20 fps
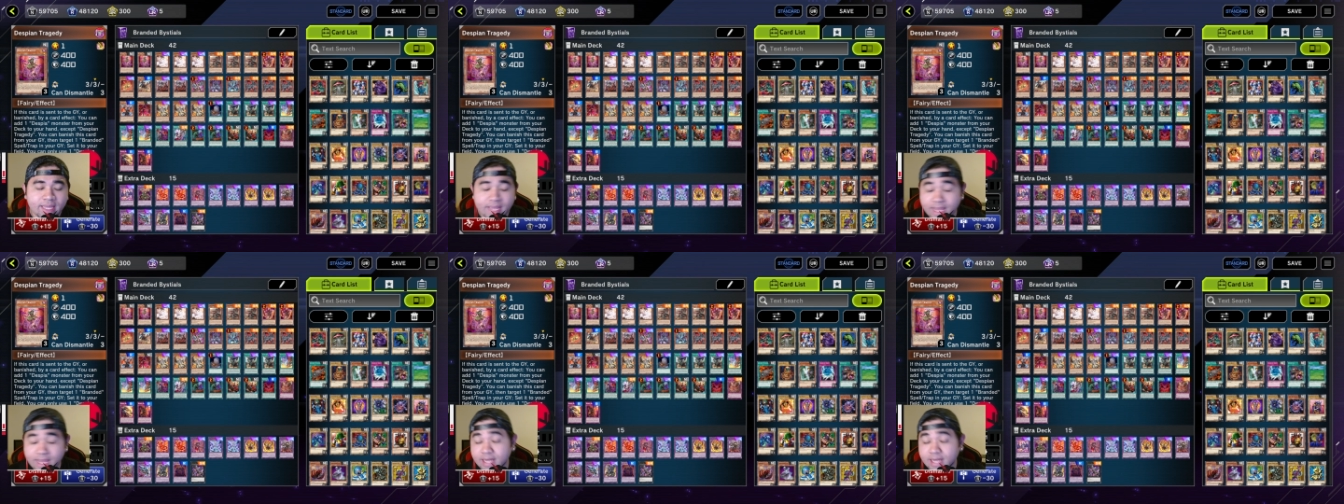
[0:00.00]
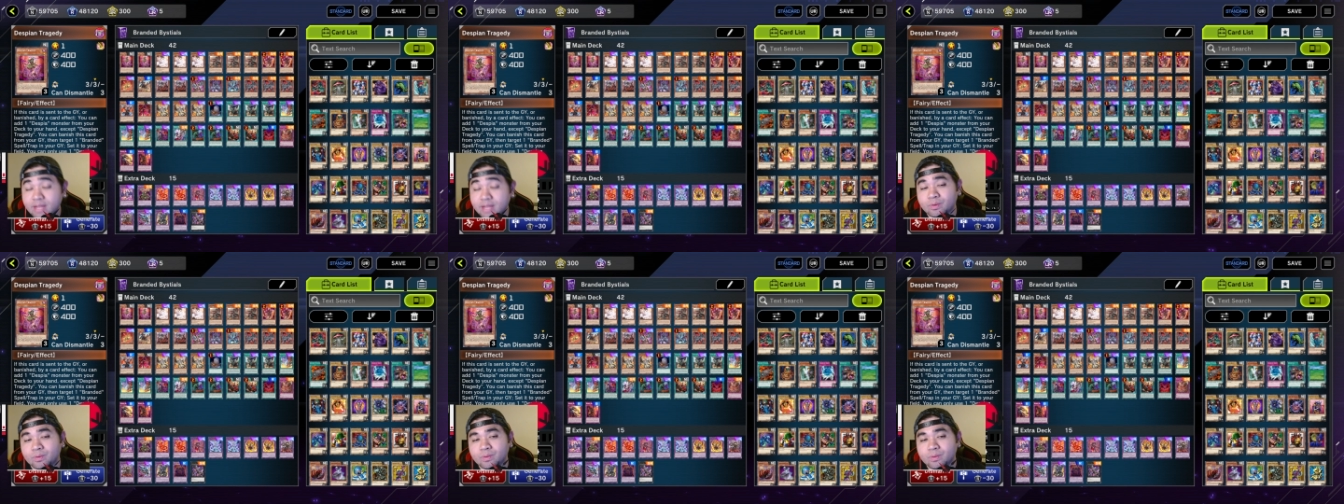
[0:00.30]

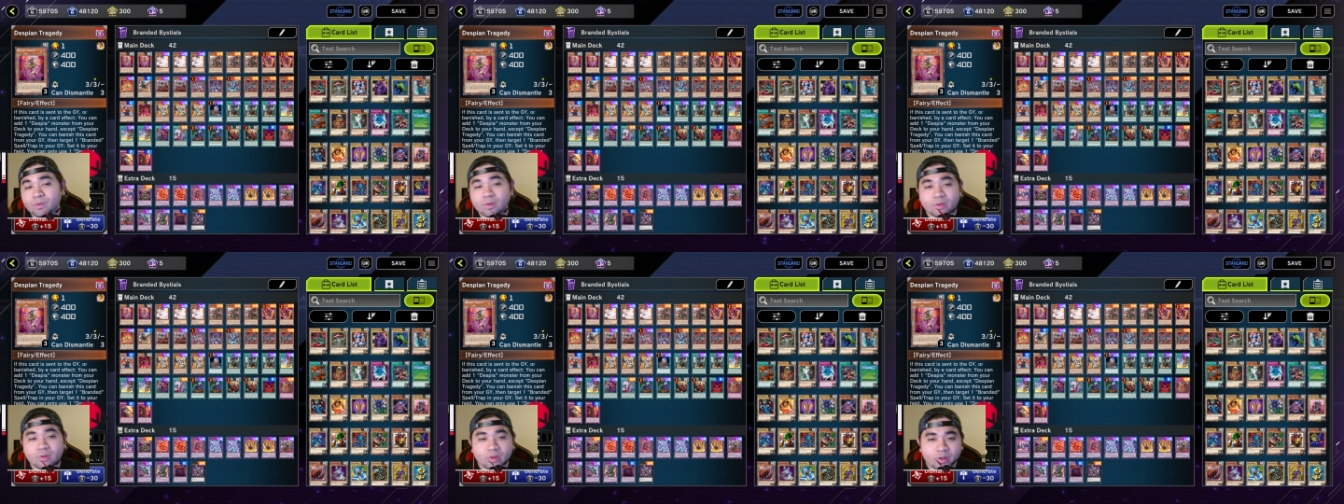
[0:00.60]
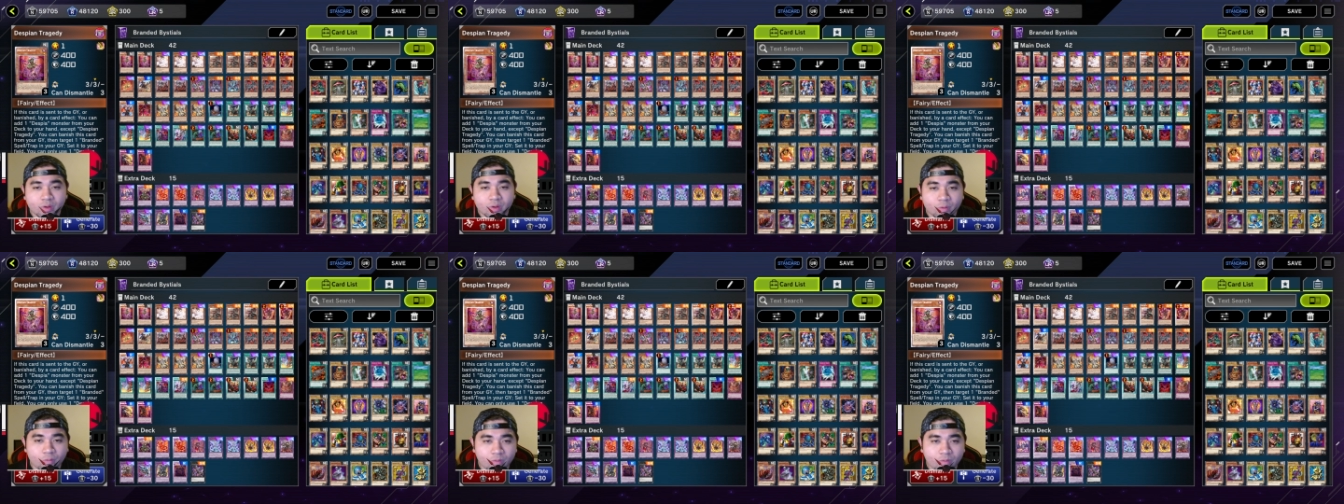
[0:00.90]
Anywho,
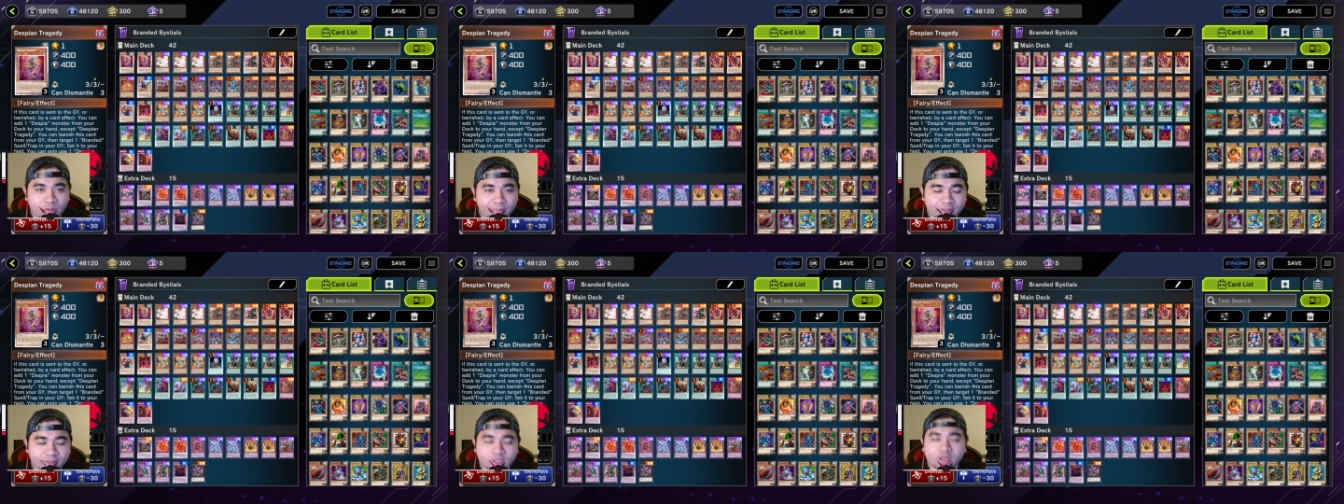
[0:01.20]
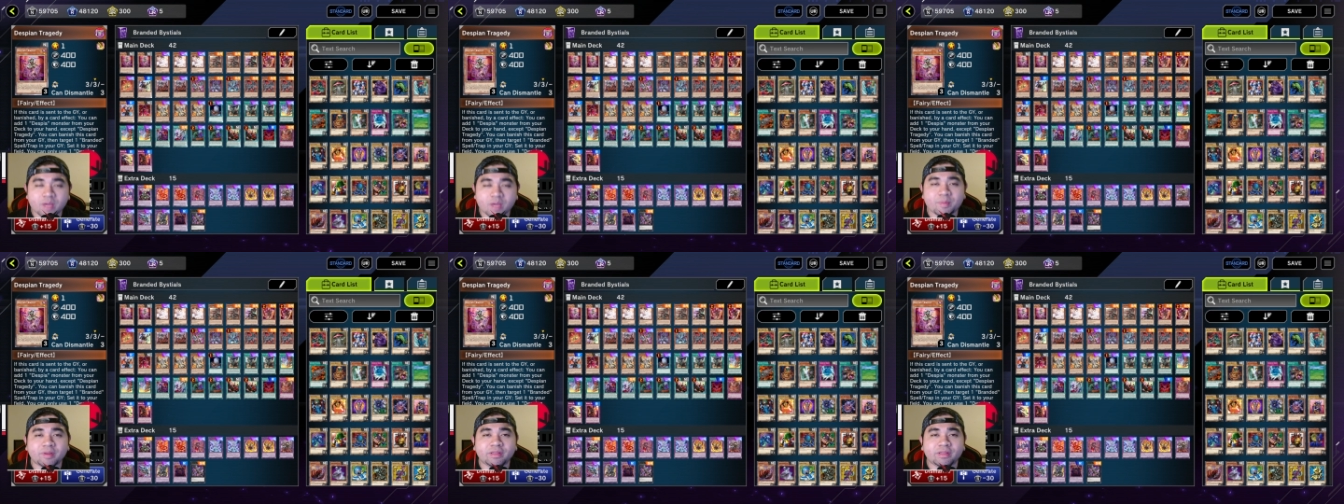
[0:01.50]
we'll be
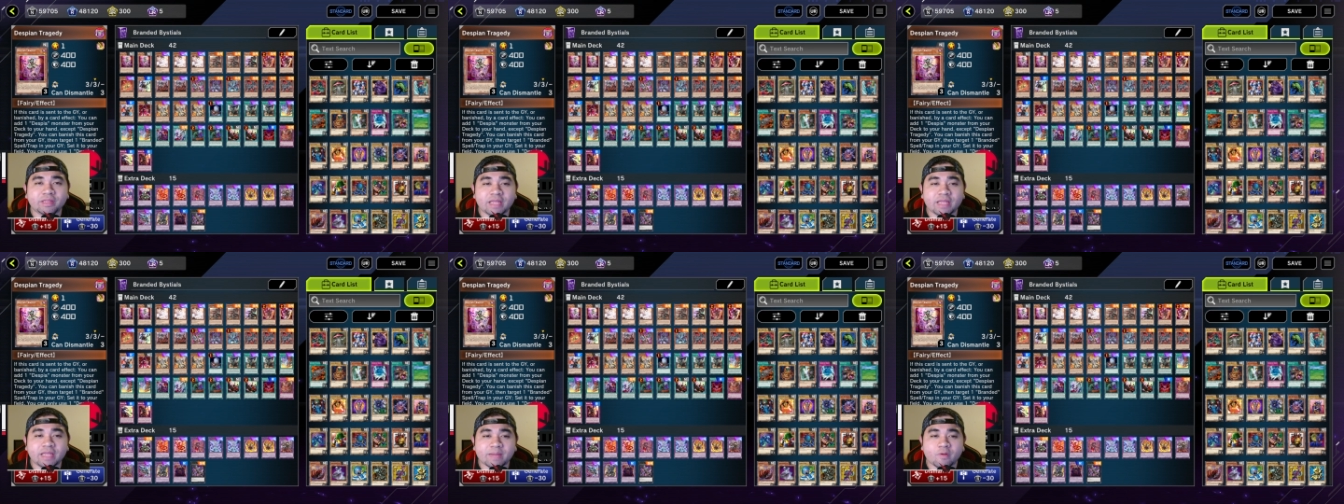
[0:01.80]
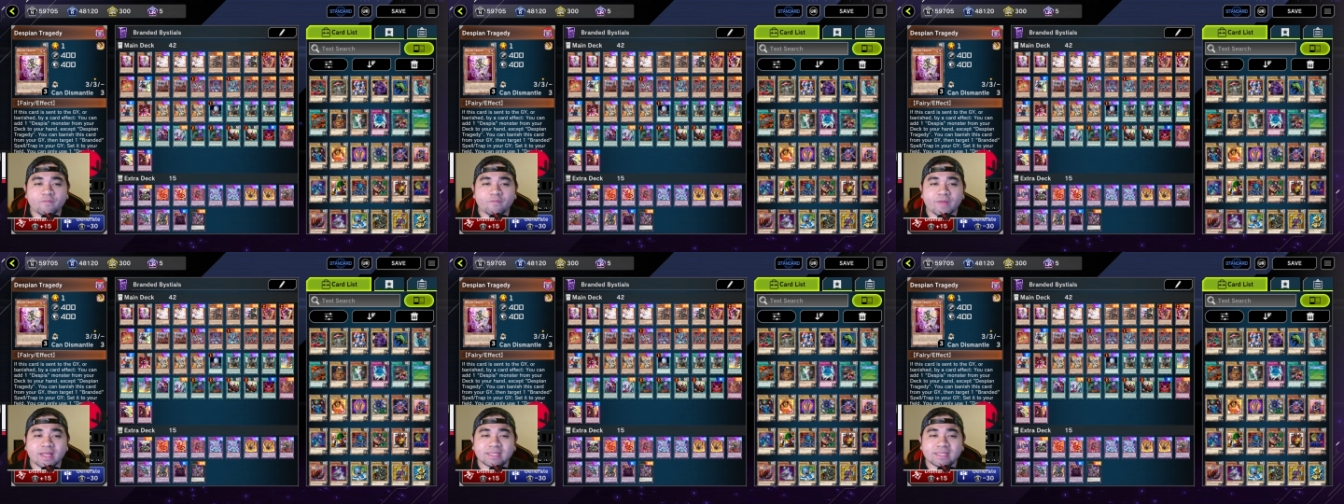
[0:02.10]
talking about the deck
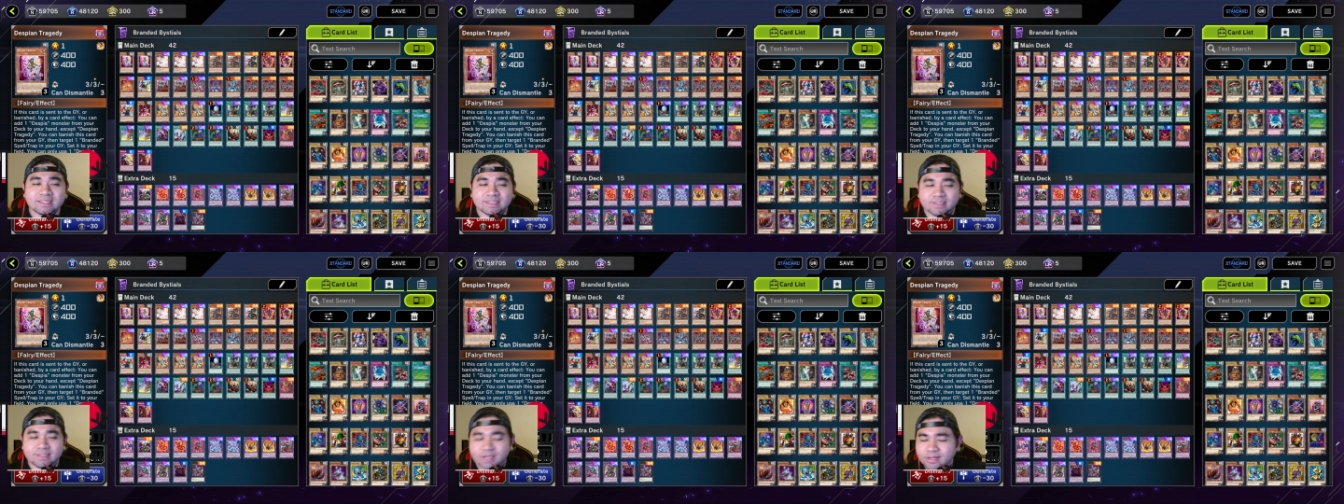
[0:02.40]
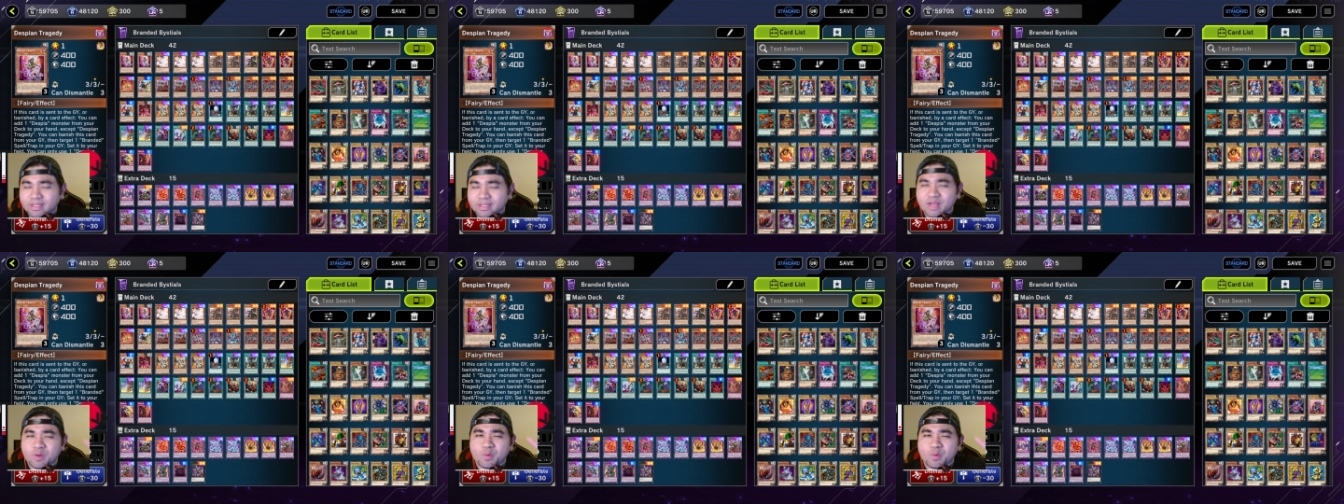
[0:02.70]
profile,
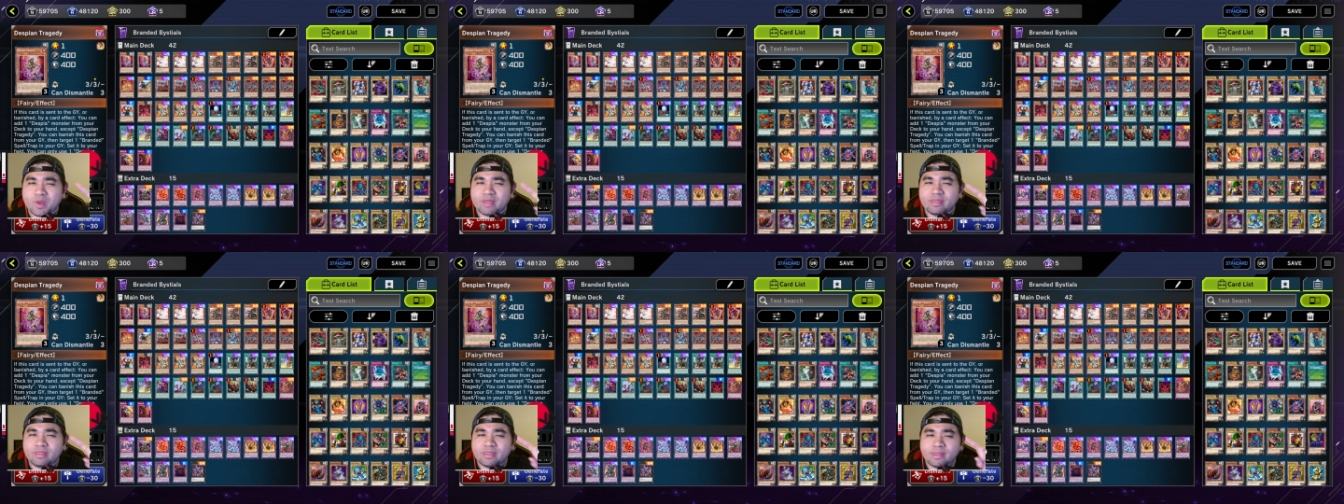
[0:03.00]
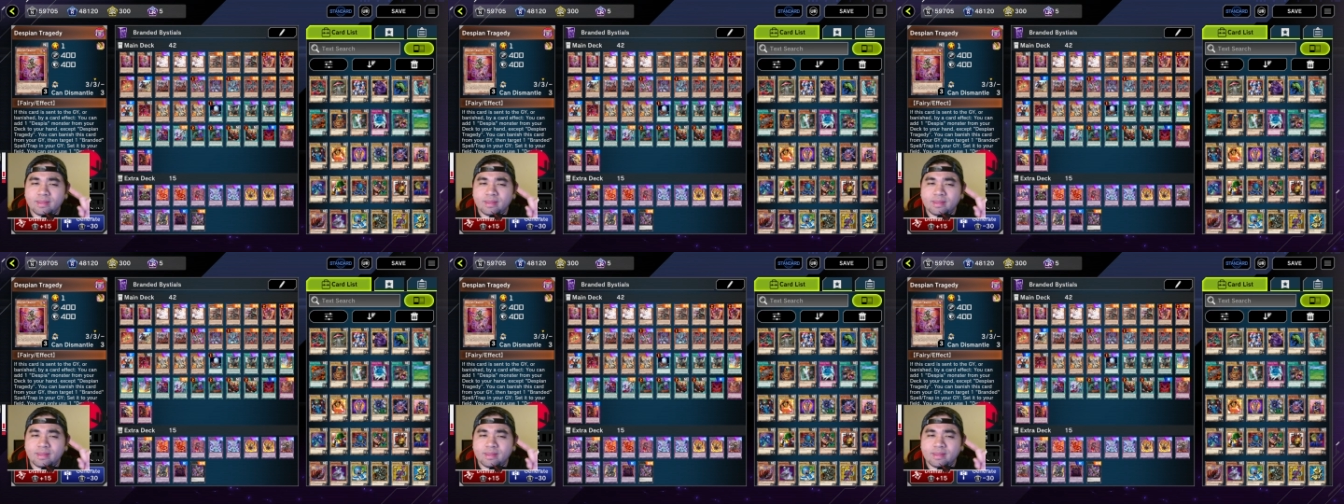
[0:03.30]
starting with